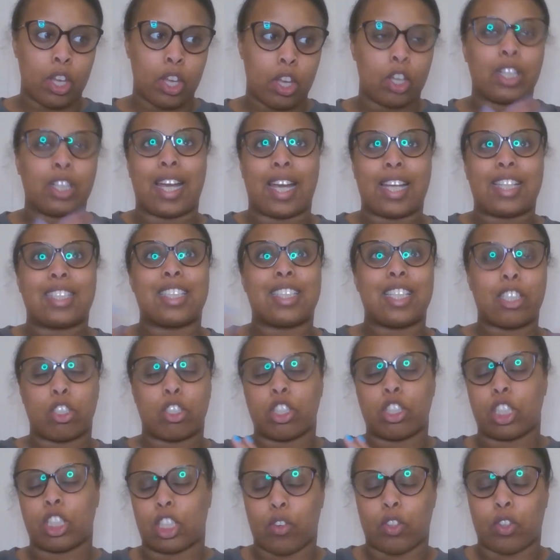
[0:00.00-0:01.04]

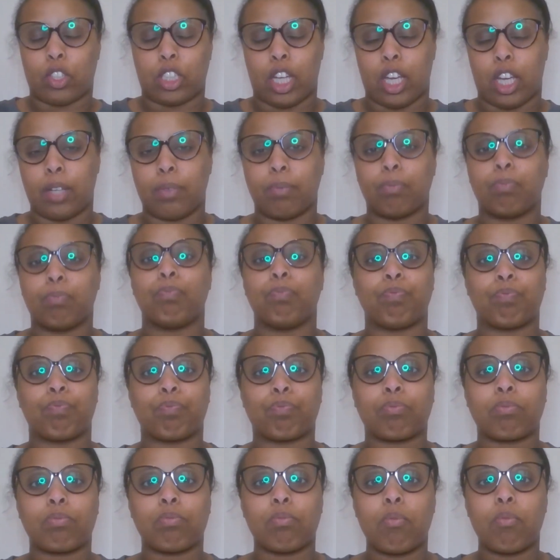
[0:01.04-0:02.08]
Serete
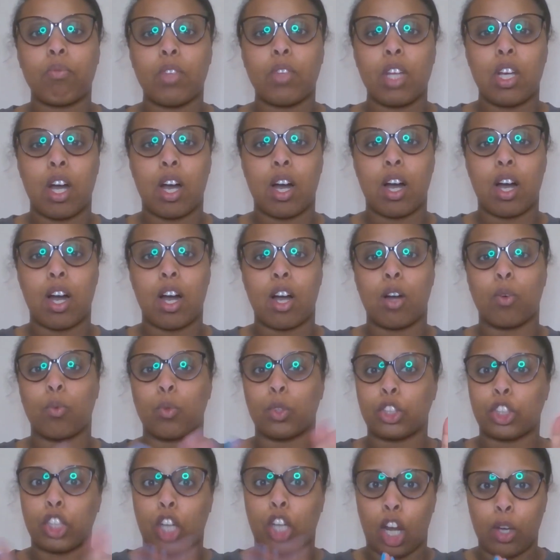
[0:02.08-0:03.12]

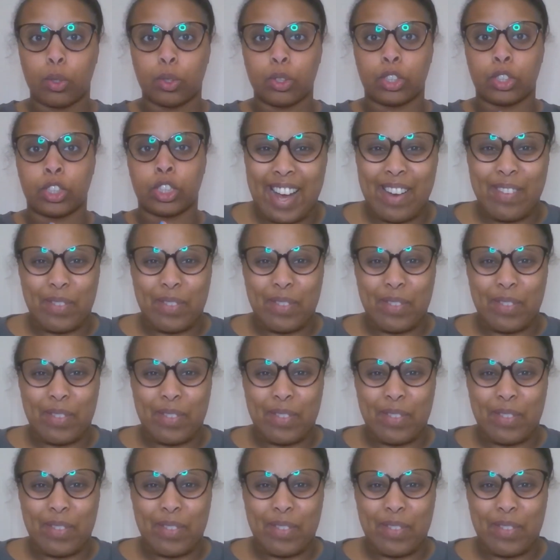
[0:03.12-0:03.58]
was closed.